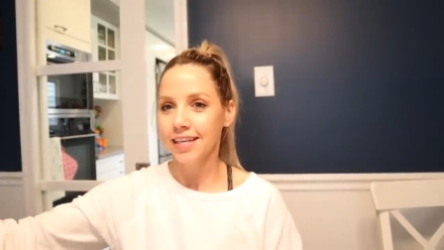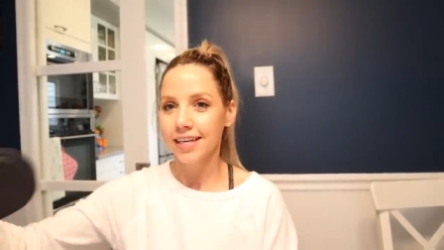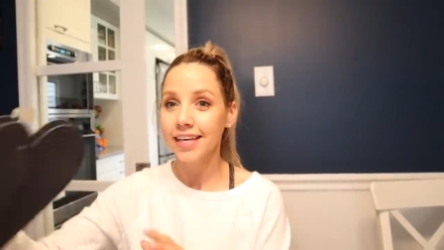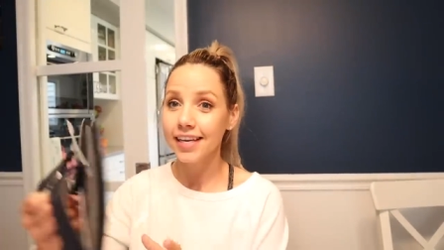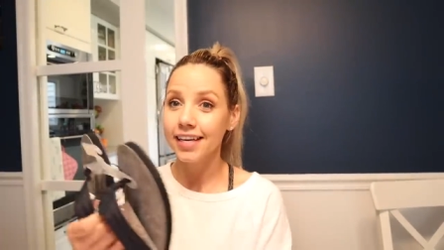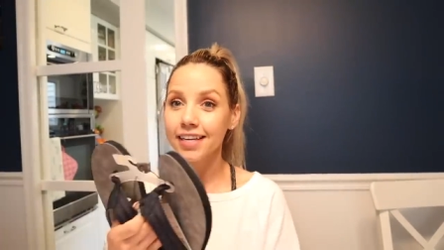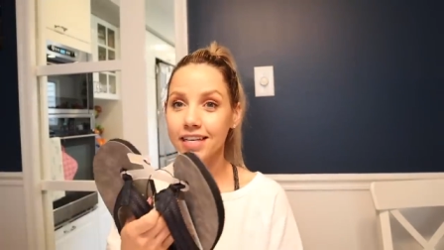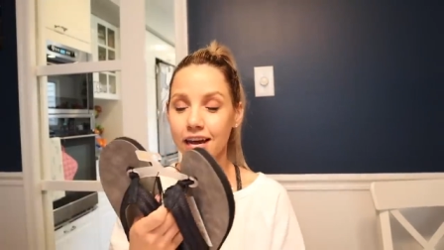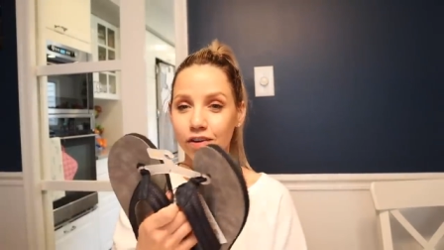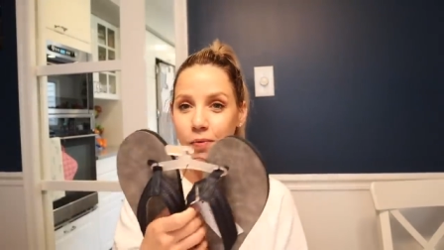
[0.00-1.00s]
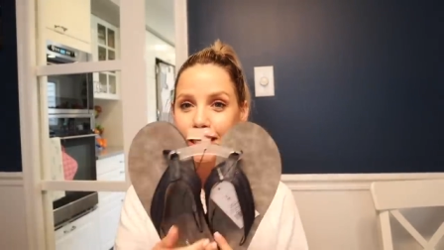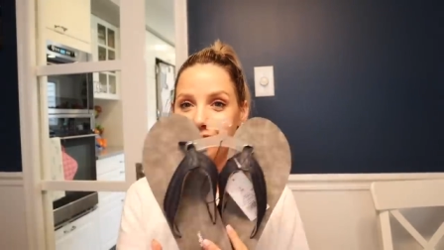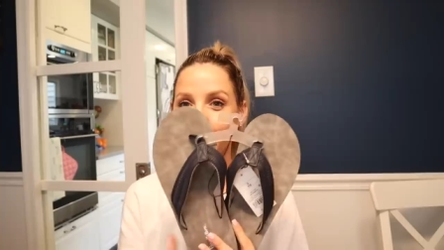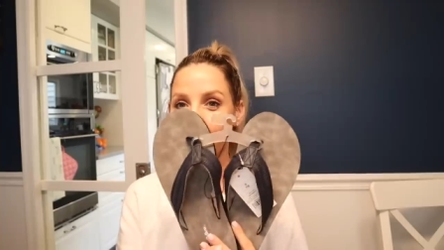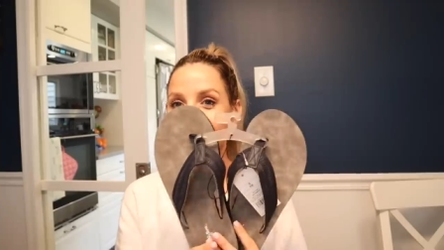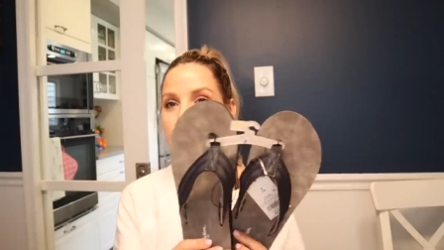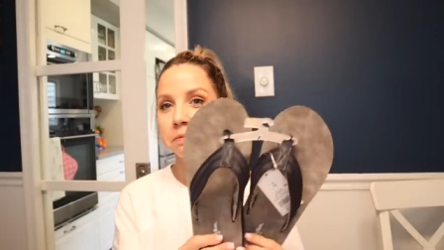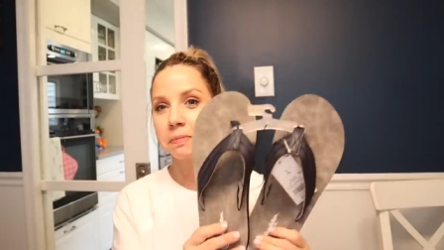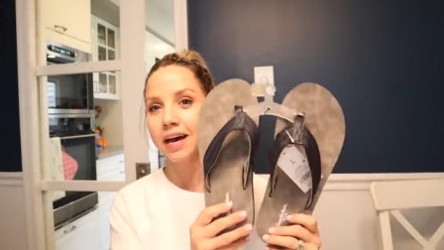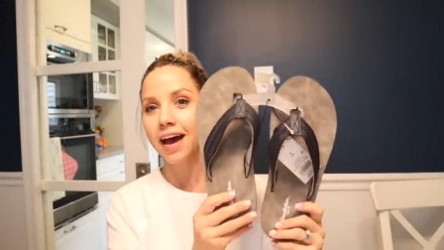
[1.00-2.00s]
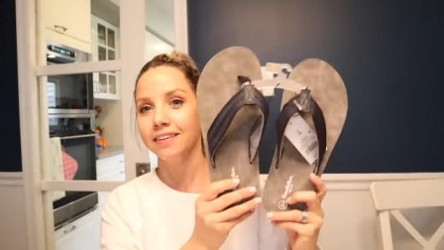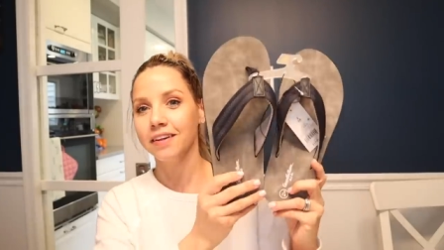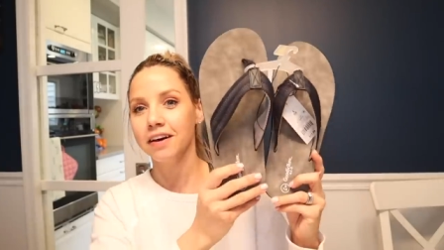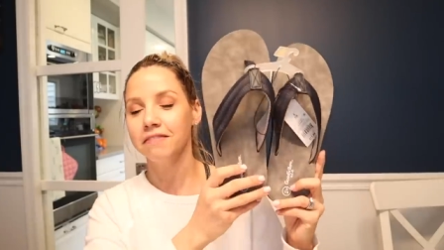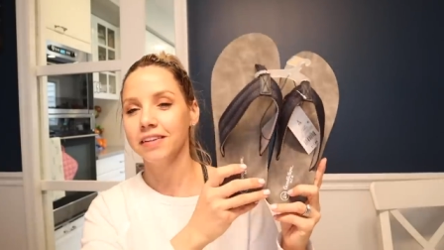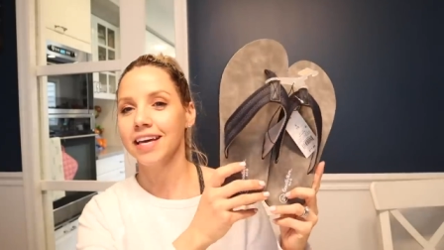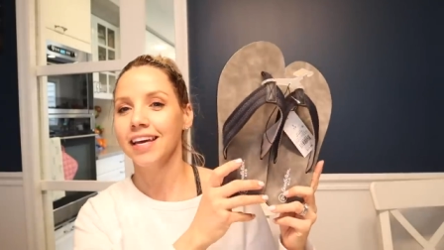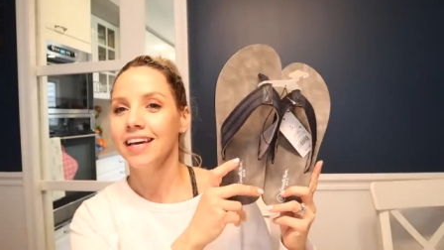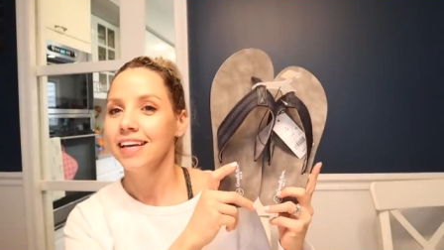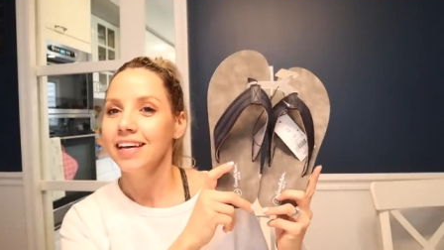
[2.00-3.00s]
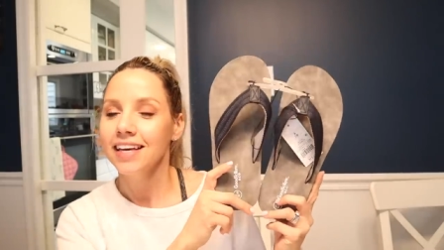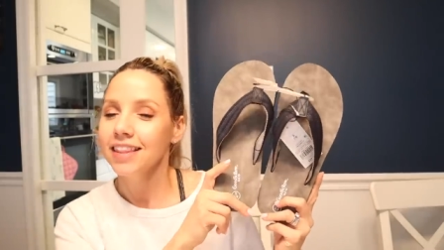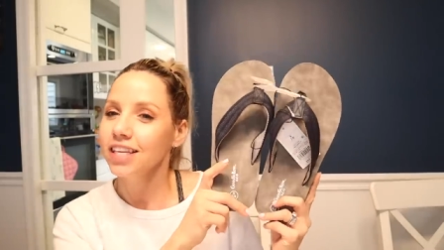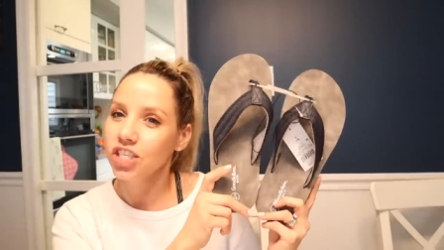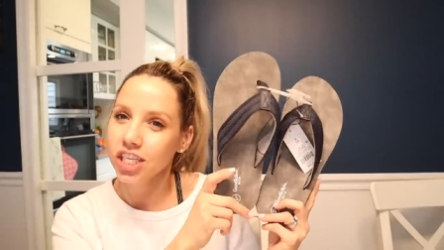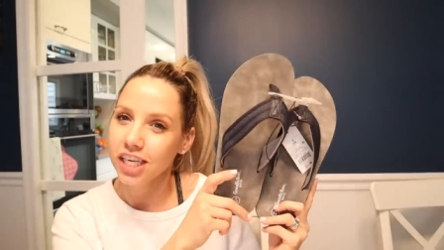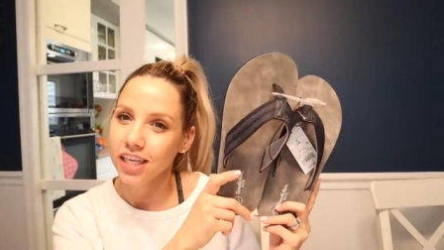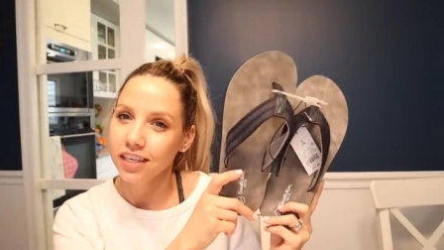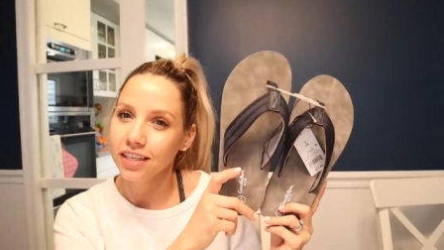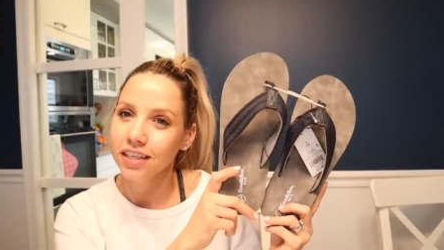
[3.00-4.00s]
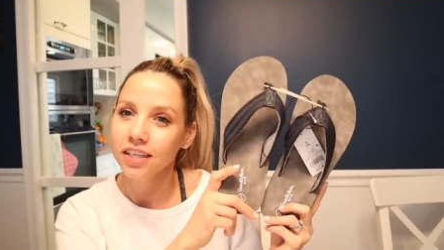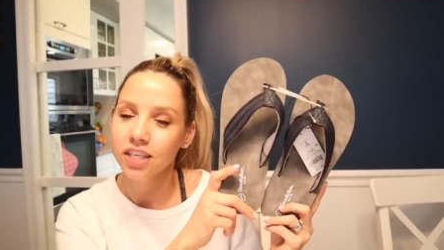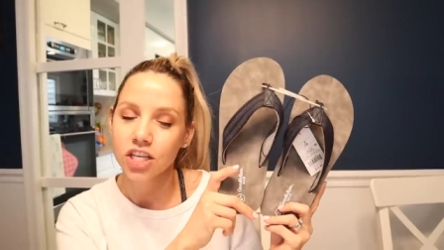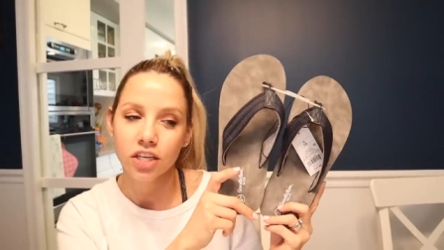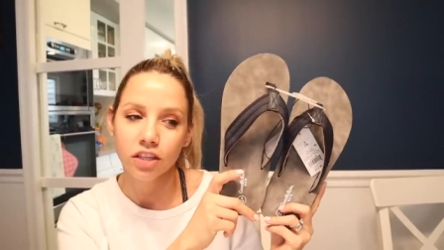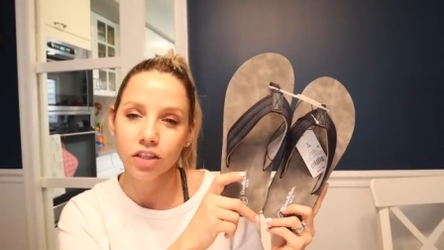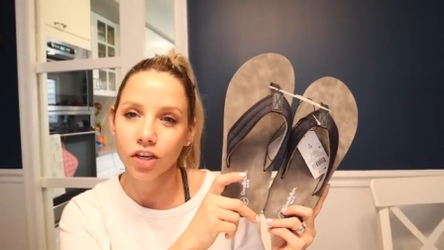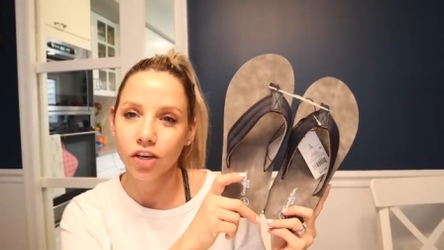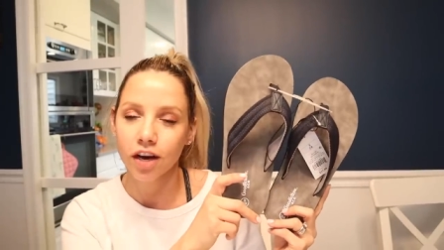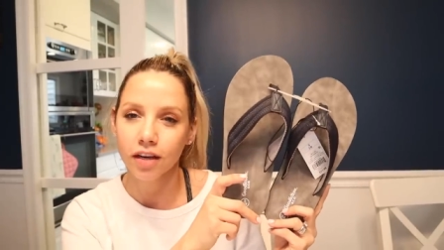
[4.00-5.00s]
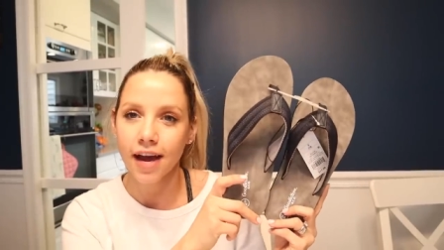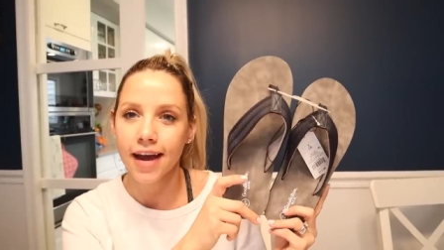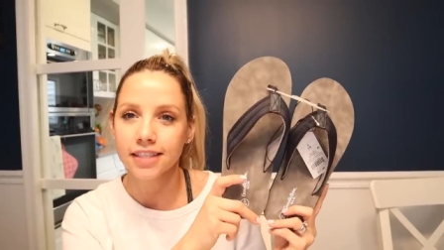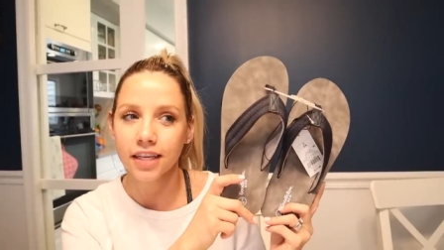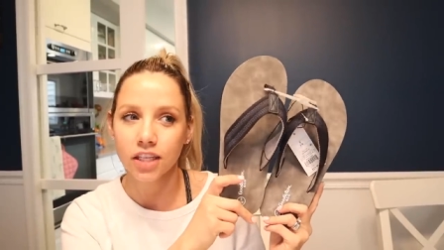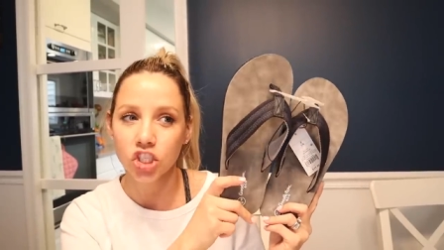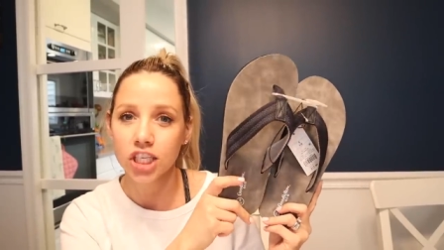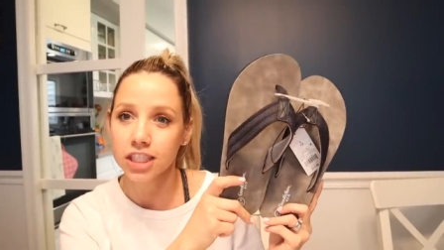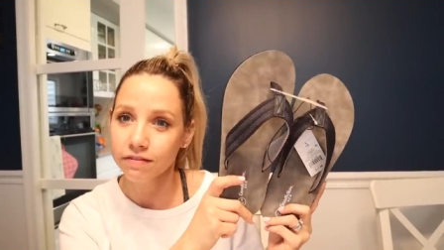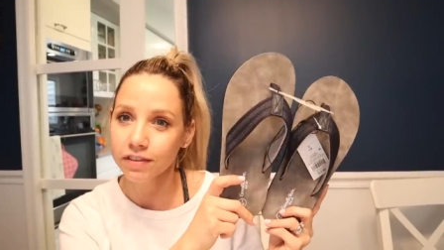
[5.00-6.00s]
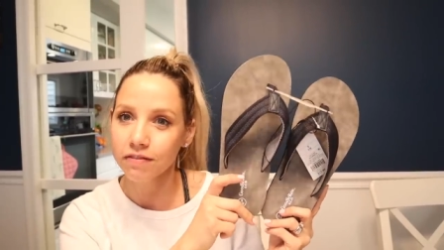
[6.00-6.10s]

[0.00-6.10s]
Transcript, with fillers: He never wears flip-flops, but I love like the jean look on guys, like jeans and